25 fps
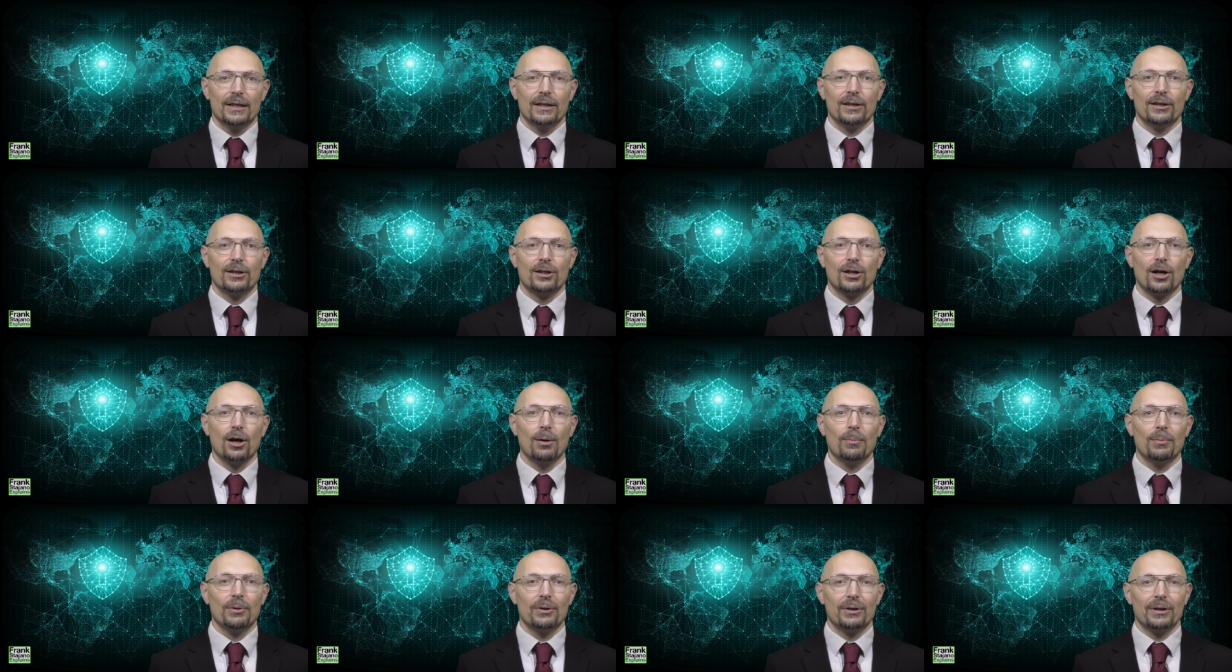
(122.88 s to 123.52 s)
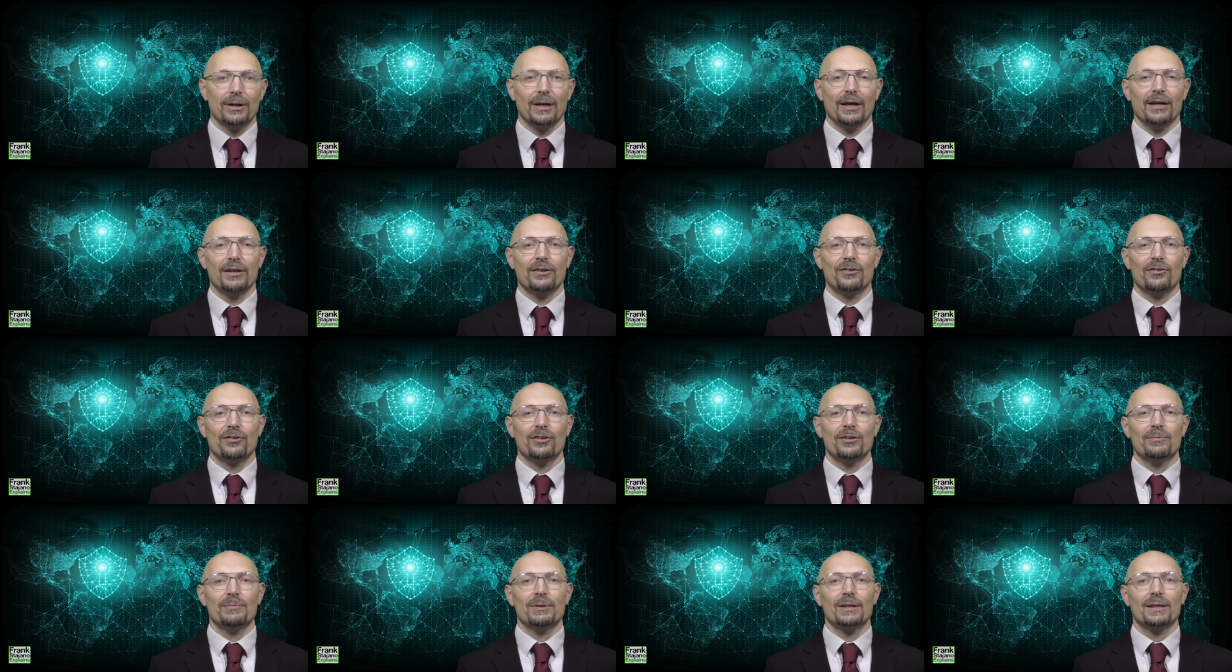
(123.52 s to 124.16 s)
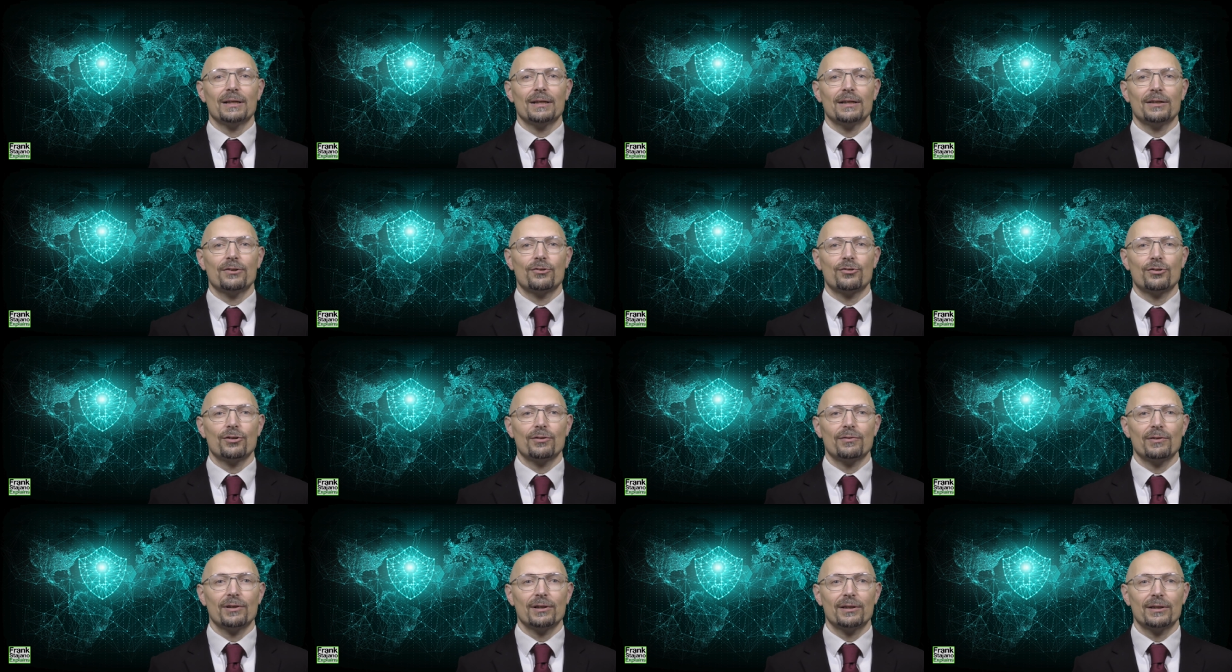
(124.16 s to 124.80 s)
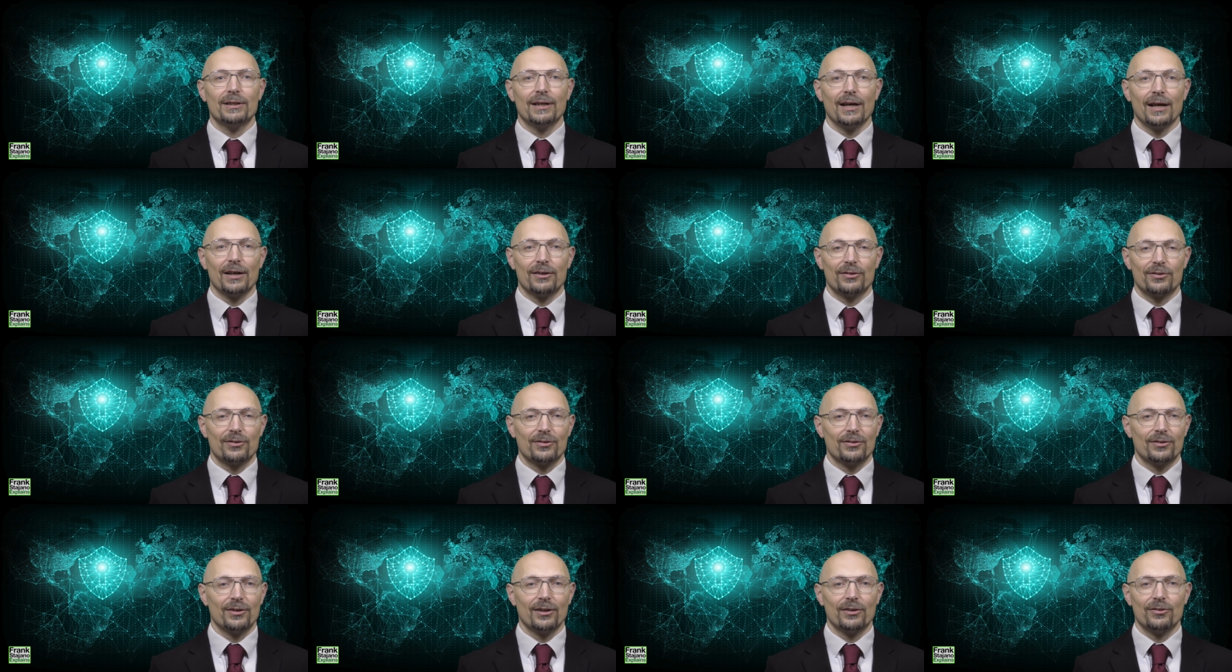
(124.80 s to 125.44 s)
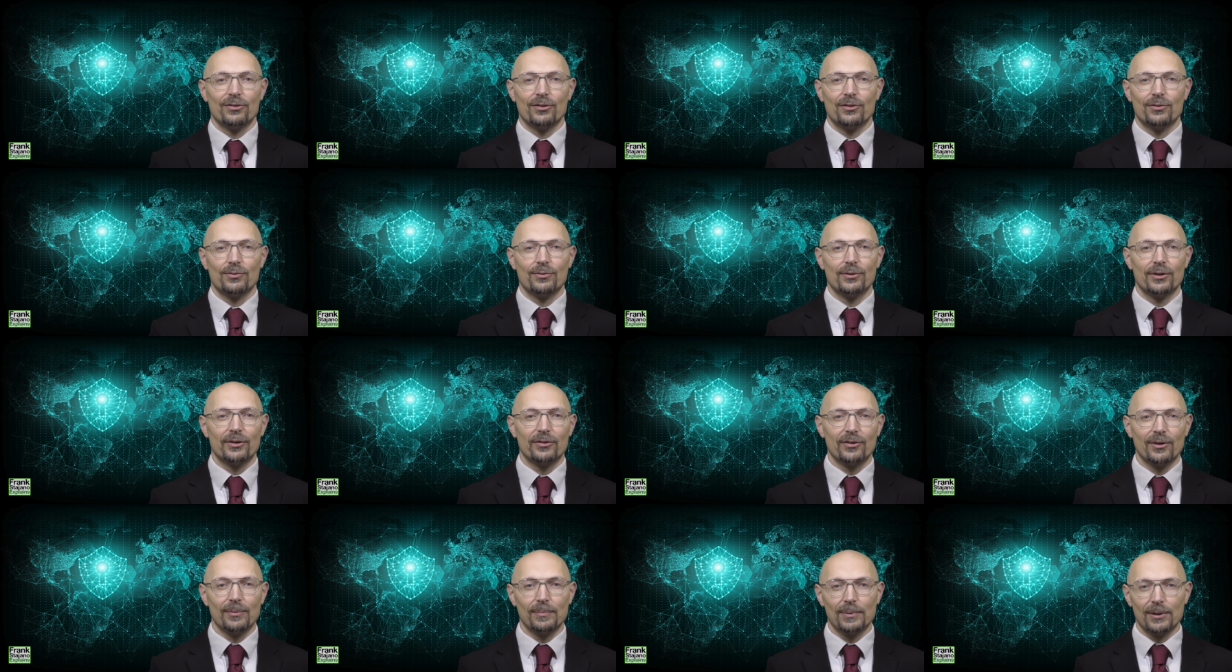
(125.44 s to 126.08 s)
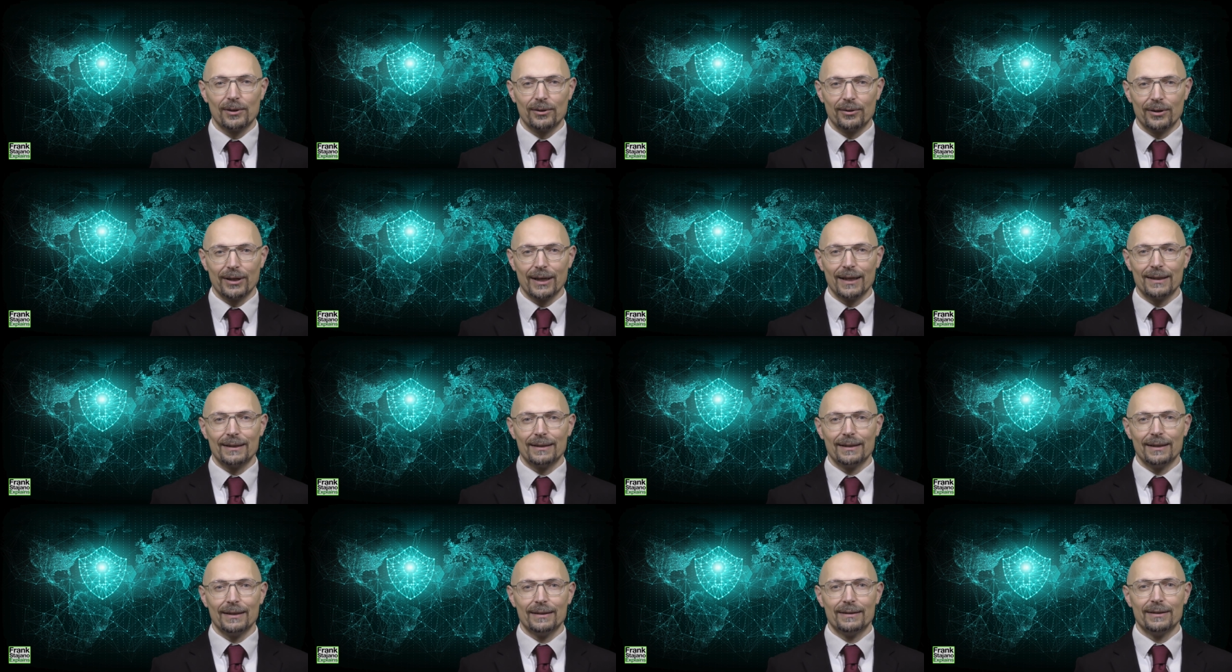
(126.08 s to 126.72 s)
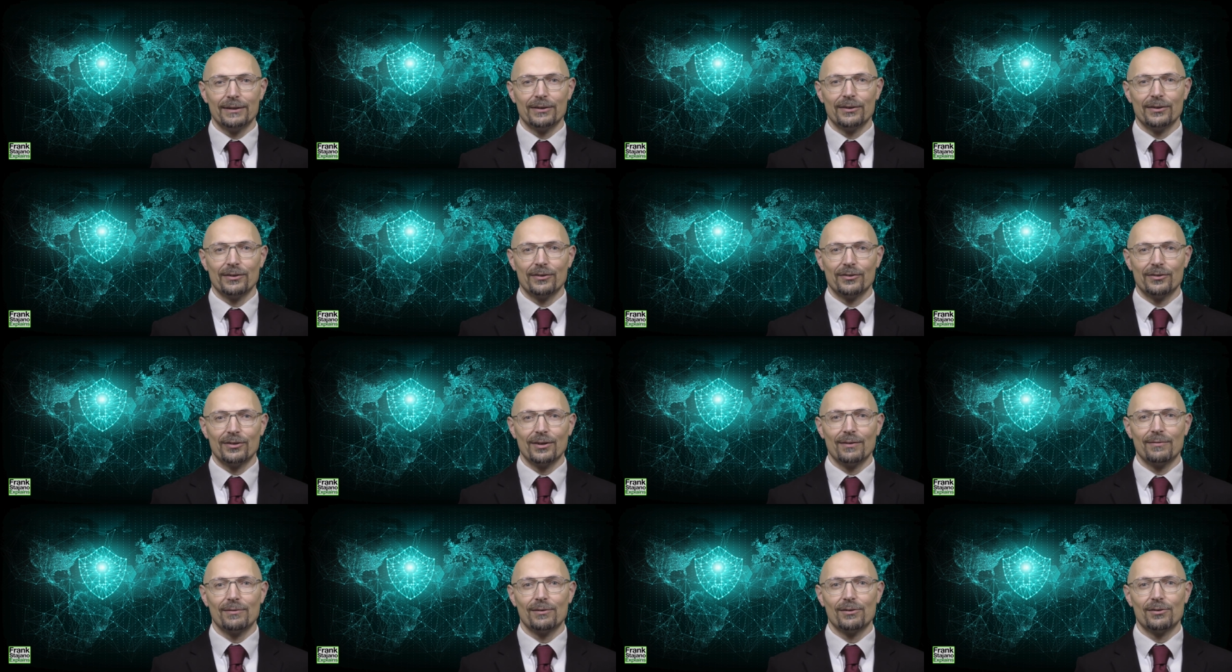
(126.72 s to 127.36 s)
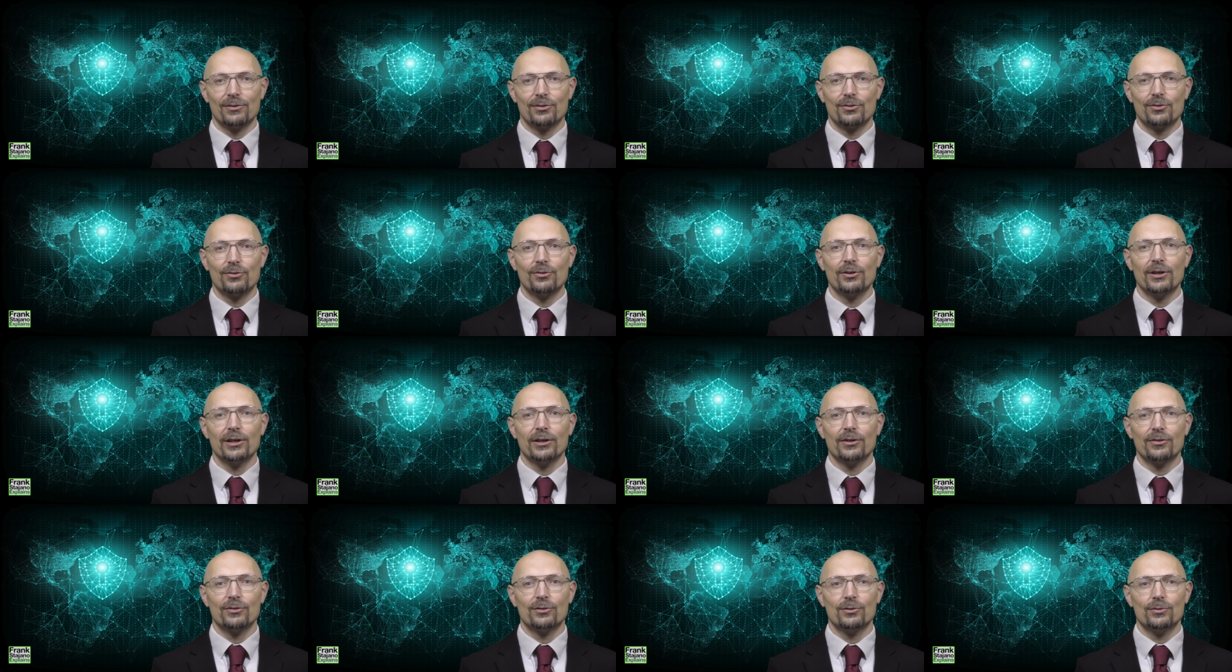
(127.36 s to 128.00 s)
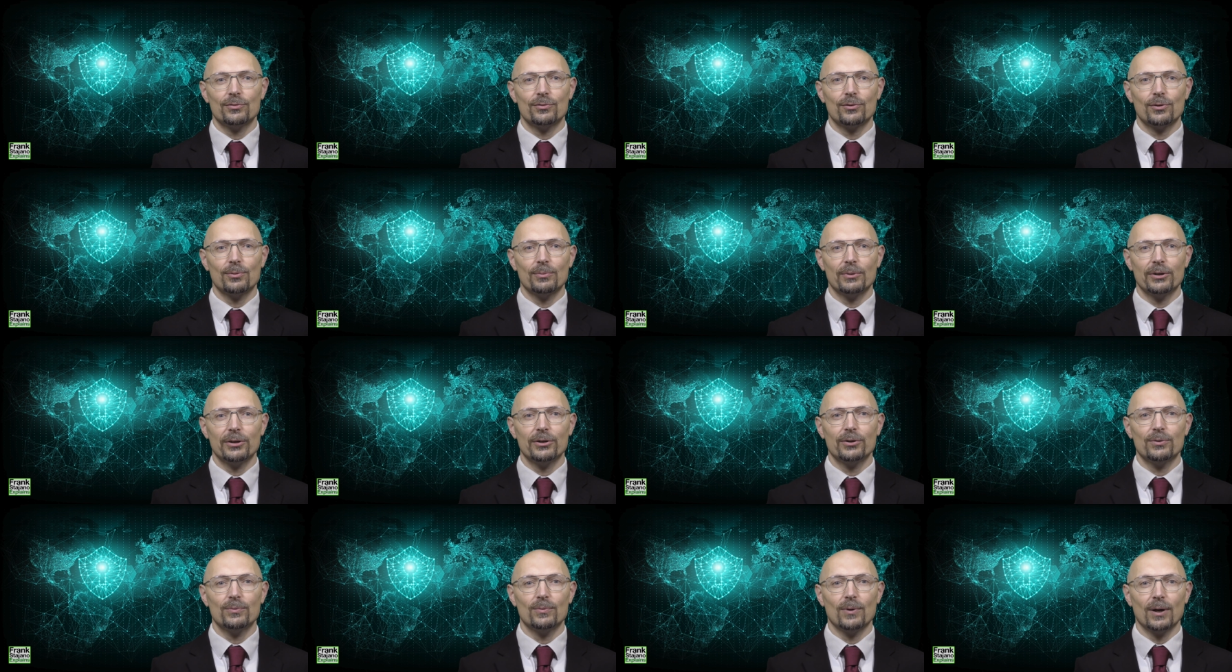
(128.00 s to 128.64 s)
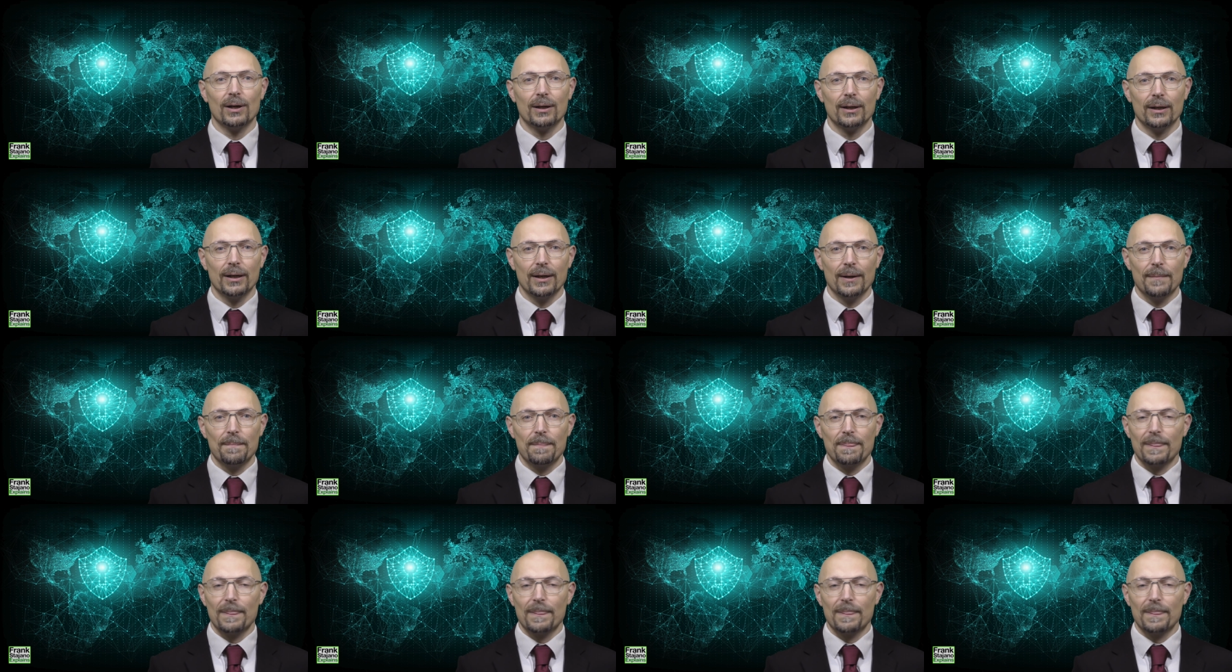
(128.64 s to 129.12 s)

a common and seemingly trivial task such as, for example, concatenating several strings to form a new one,